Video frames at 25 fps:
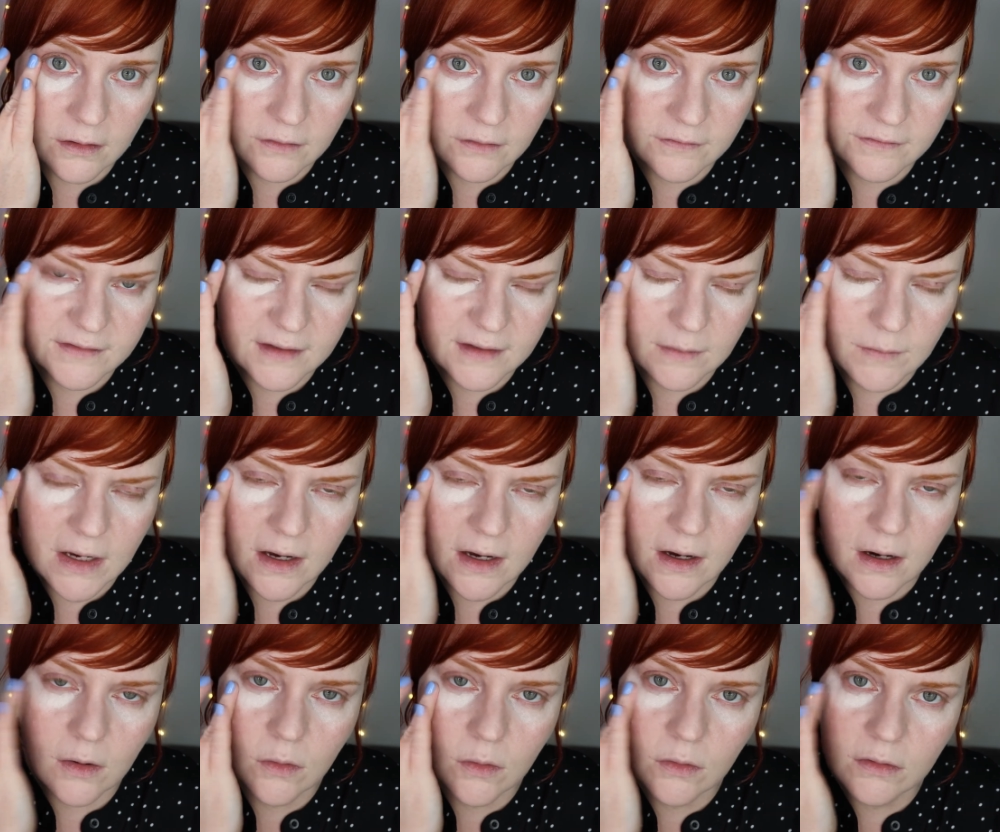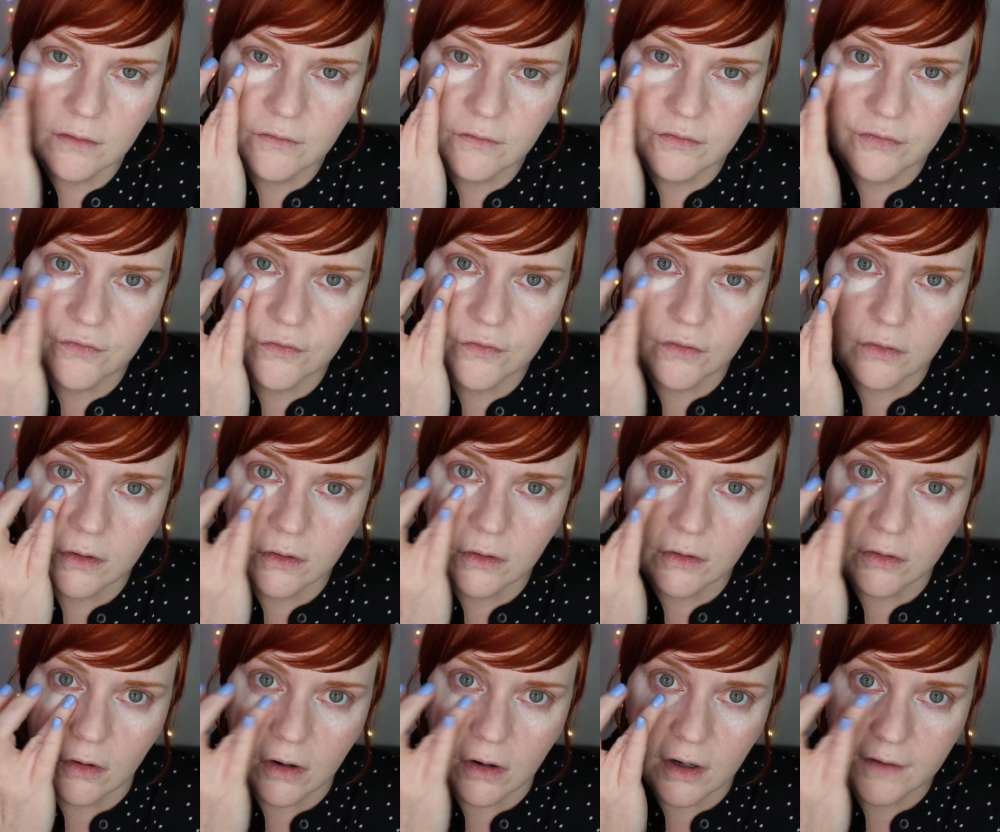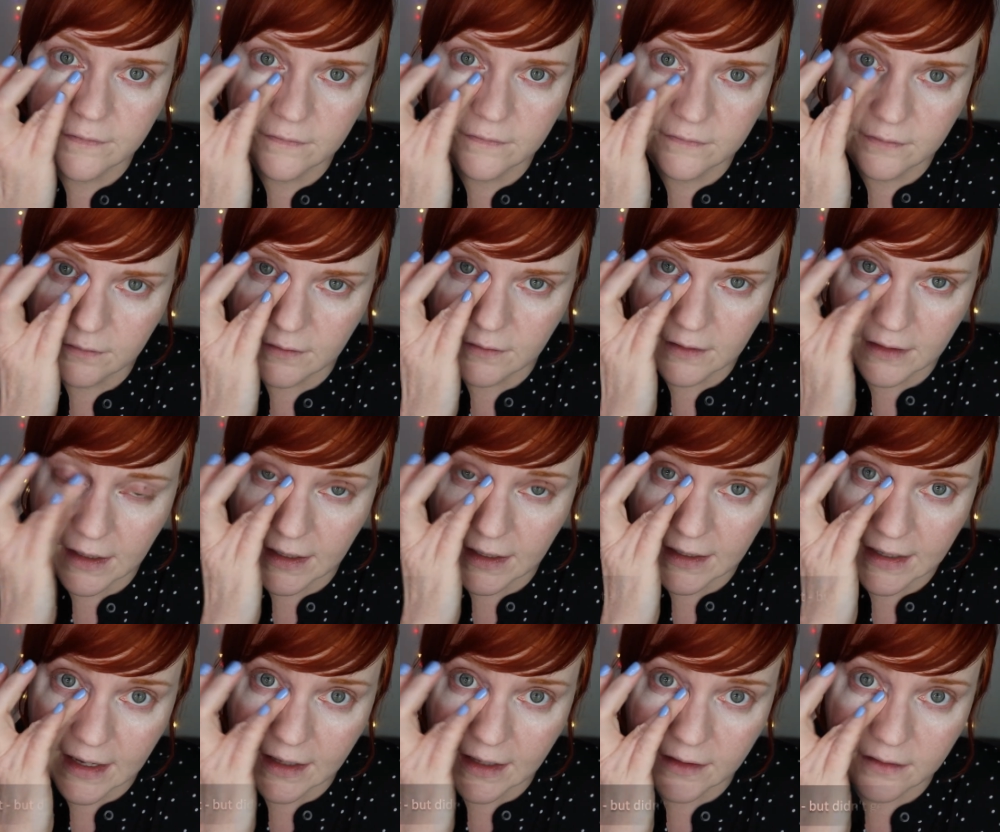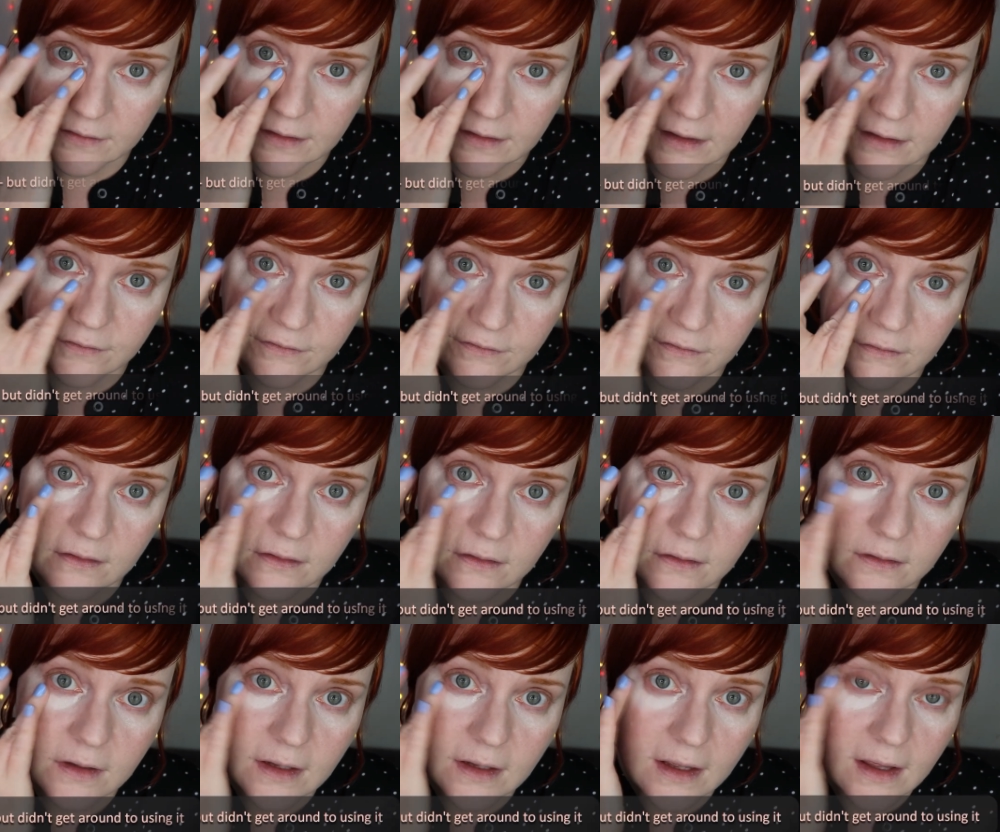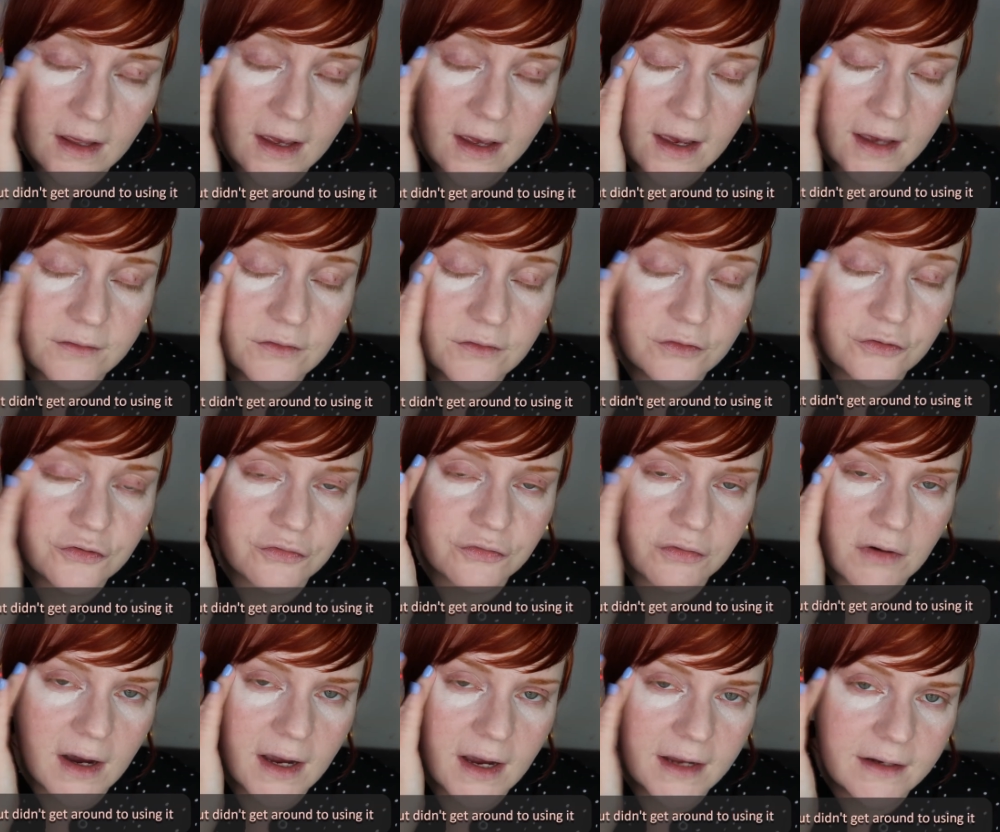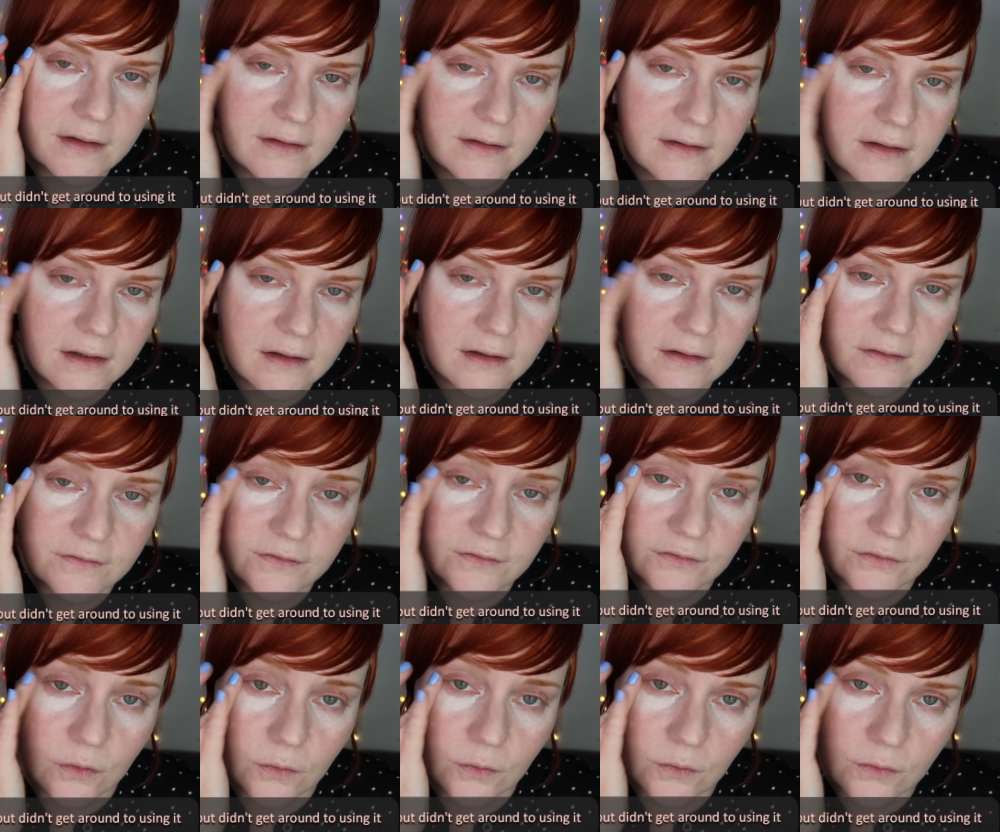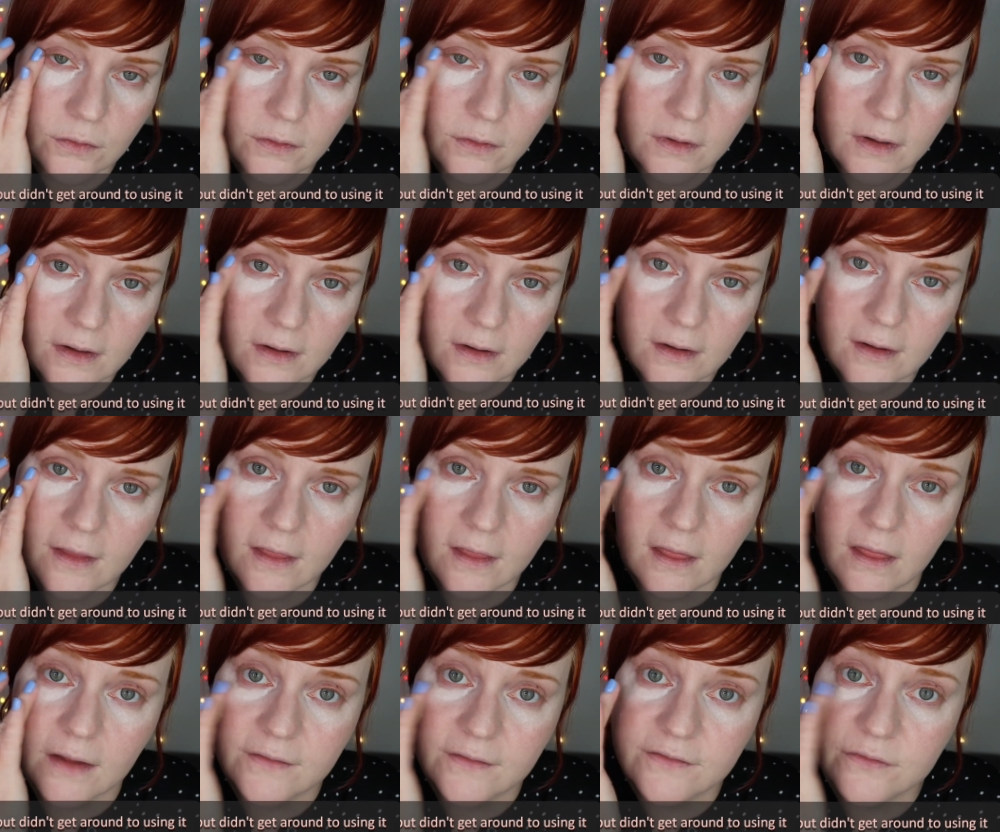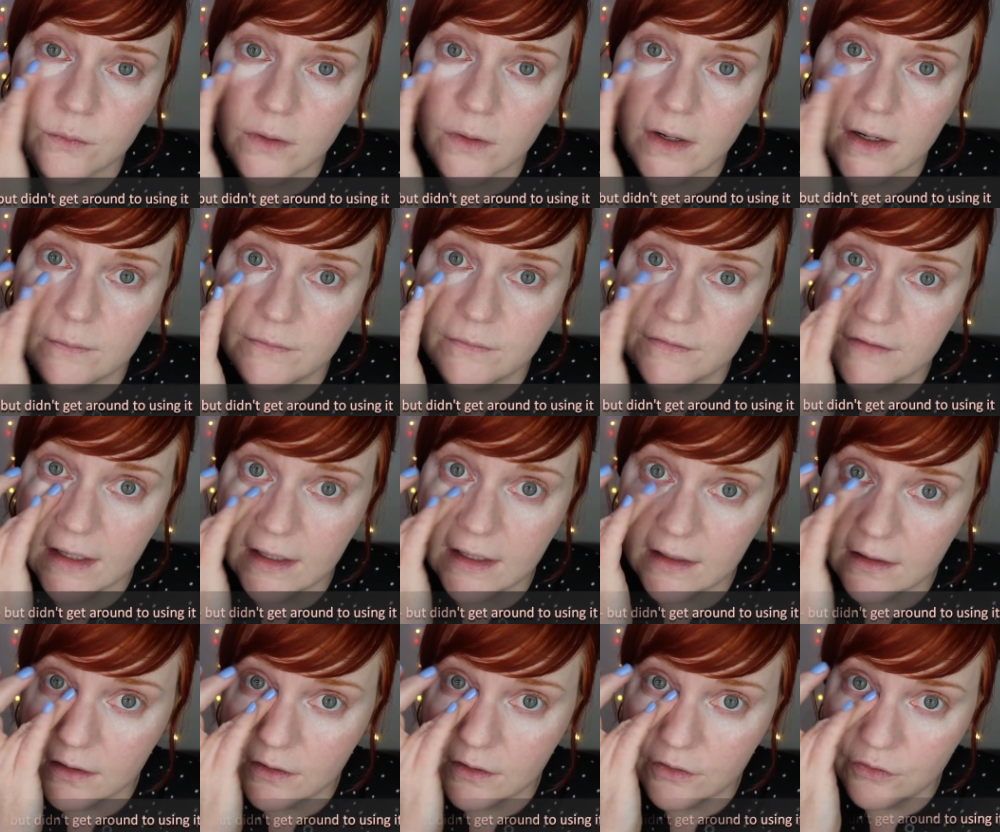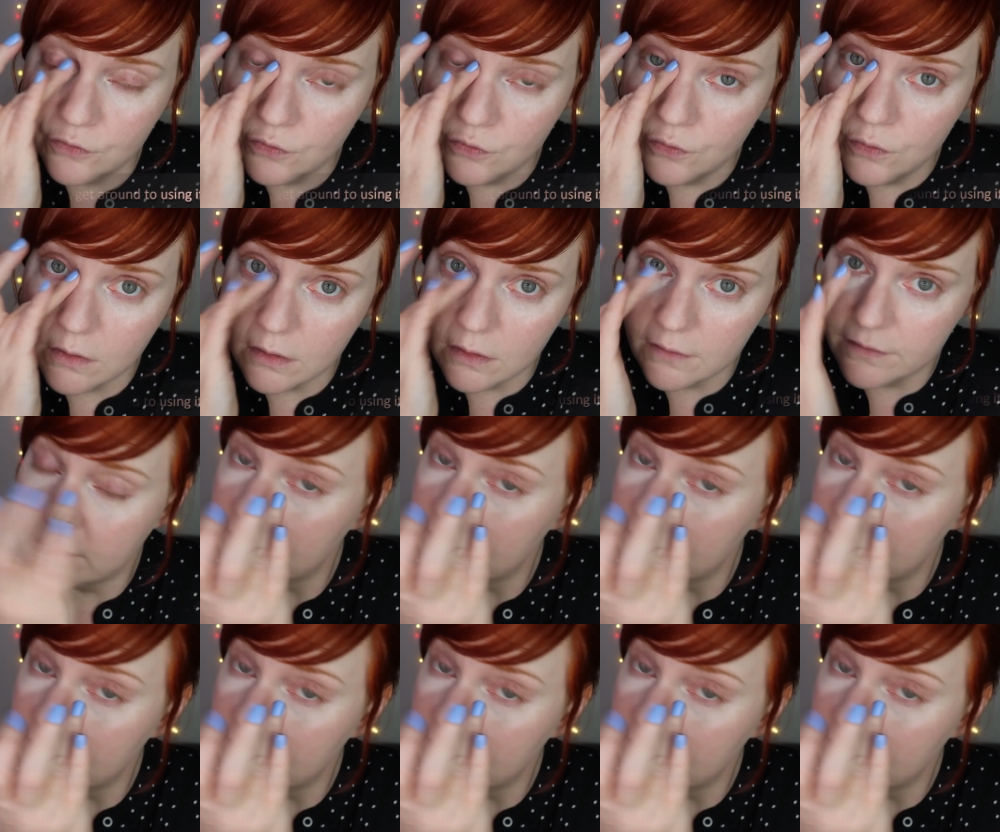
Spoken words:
somehow forgot that I had it and hadn't tried it yet, so that's why I'm taking you on